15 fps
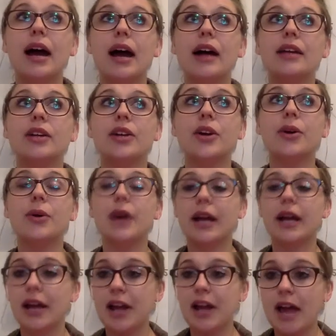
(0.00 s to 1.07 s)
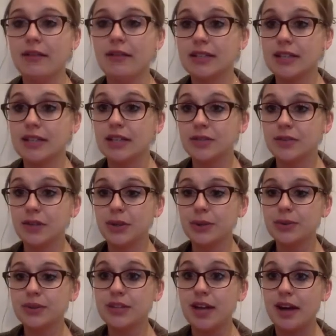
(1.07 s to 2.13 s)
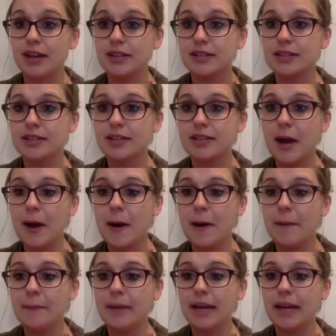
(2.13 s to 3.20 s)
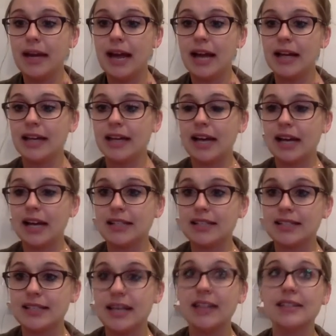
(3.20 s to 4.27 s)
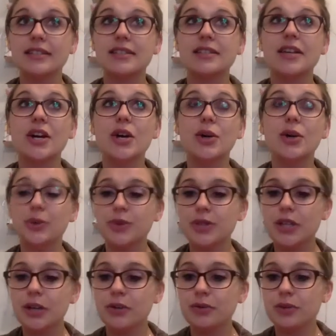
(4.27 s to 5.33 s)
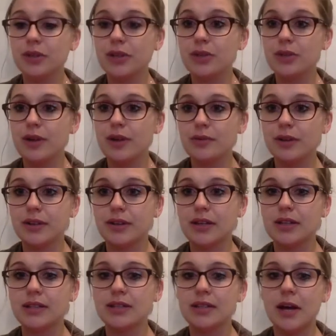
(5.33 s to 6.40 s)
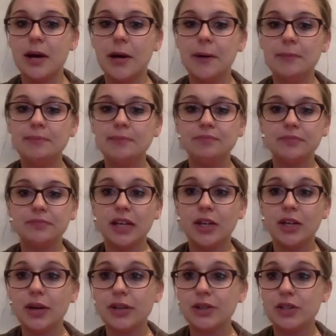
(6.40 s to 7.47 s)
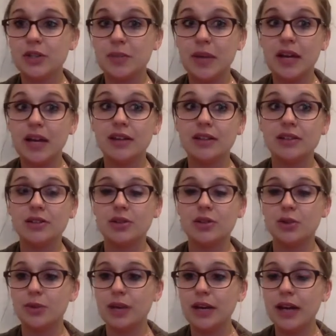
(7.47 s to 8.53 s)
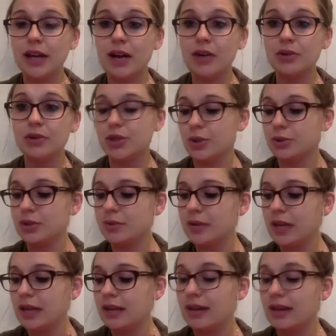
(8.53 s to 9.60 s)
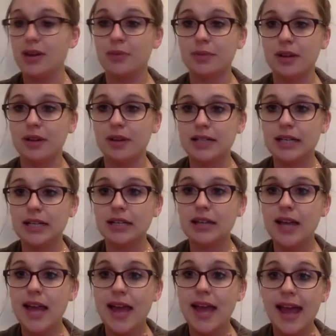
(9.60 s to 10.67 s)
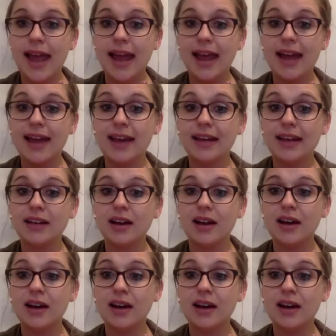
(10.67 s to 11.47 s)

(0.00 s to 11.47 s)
you know, I kind of have a sense for who does, and I can kind of sense who's going to really run with this. And you guys just being on this Zoom right now shows me that you're plugged in, and